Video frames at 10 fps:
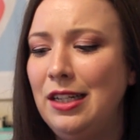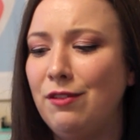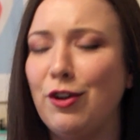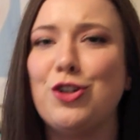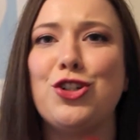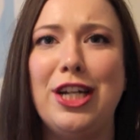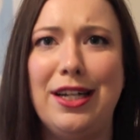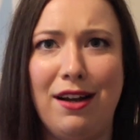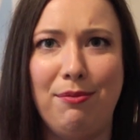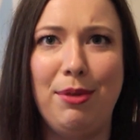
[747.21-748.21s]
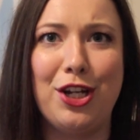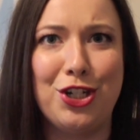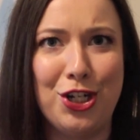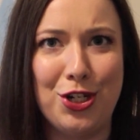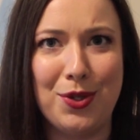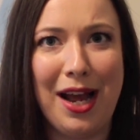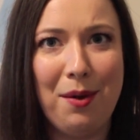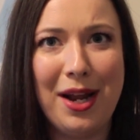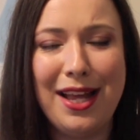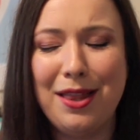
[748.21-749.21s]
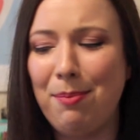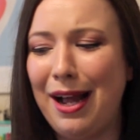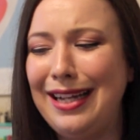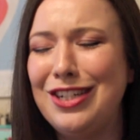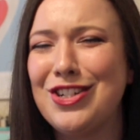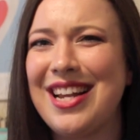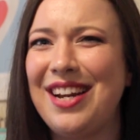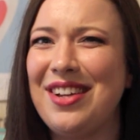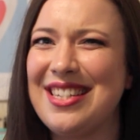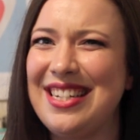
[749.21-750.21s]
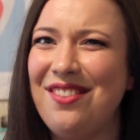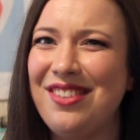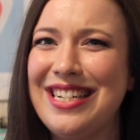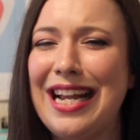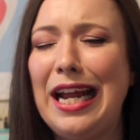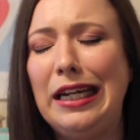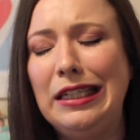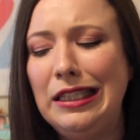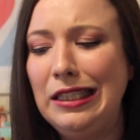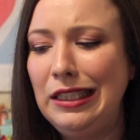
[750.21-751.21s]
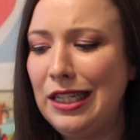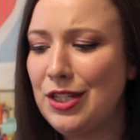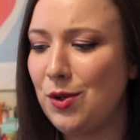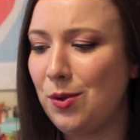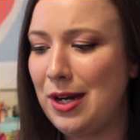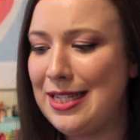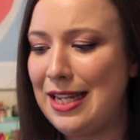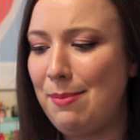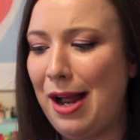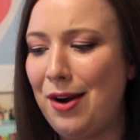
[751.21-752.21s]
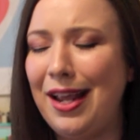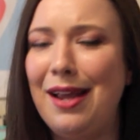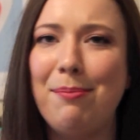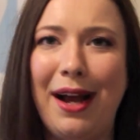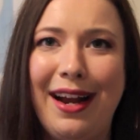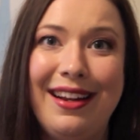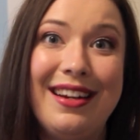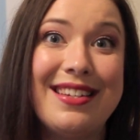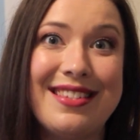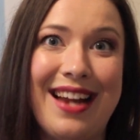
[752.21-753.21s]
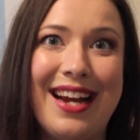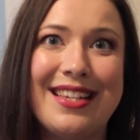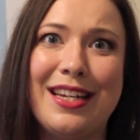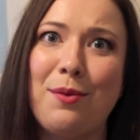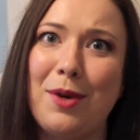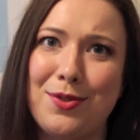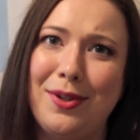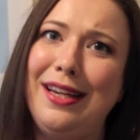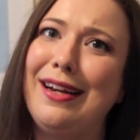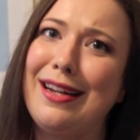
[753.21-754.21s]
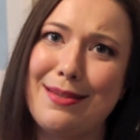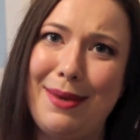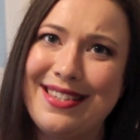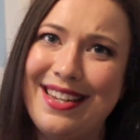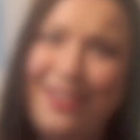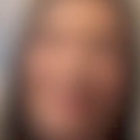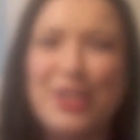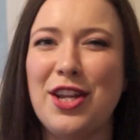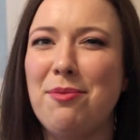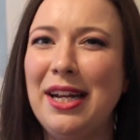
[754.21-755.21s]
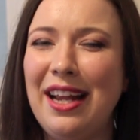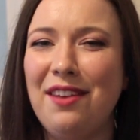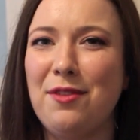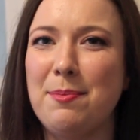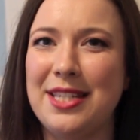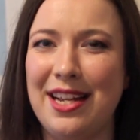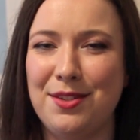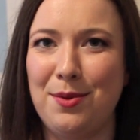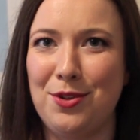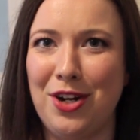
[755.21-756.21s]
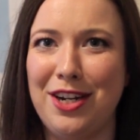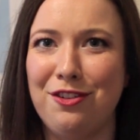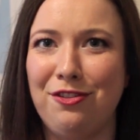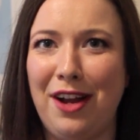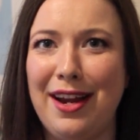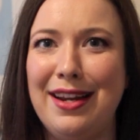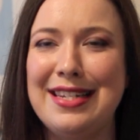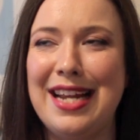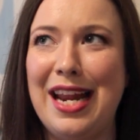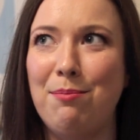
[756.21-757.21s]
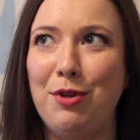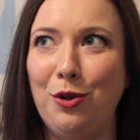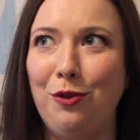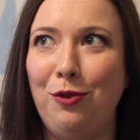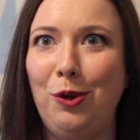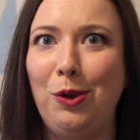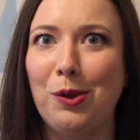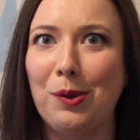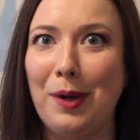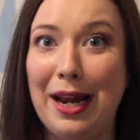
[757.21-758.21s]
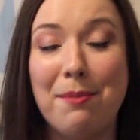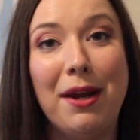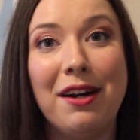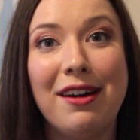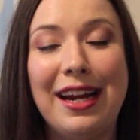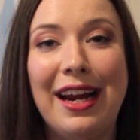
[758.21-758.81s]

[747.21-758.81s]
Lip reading: version of blush to do that with, but just kind of as an everyday, not so crazy about it, but it is nice and it was really inexpensive. So I've been kind of obsessed with trying to find a beautiful cranberry